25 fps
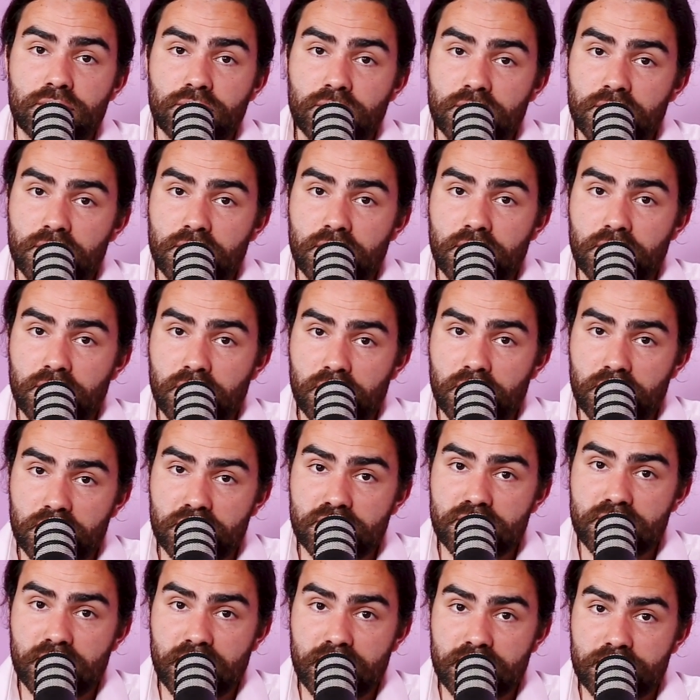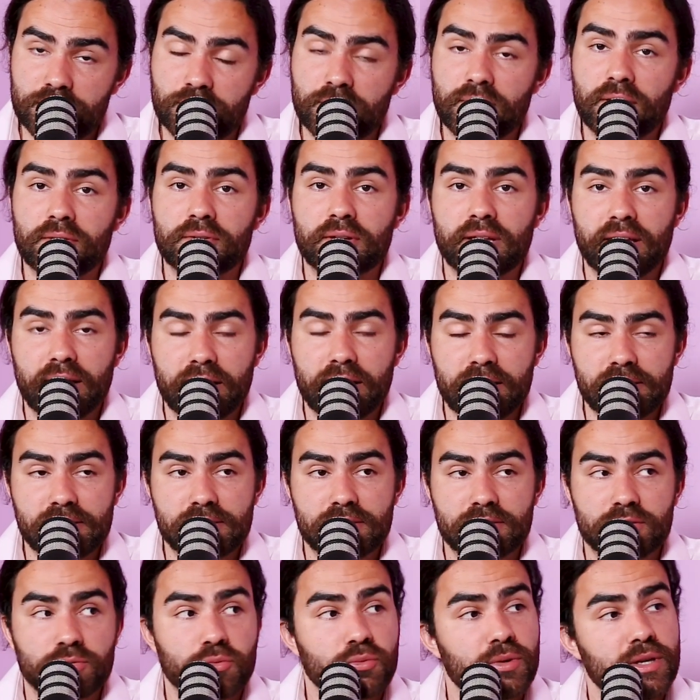do on Thursdays with our guests.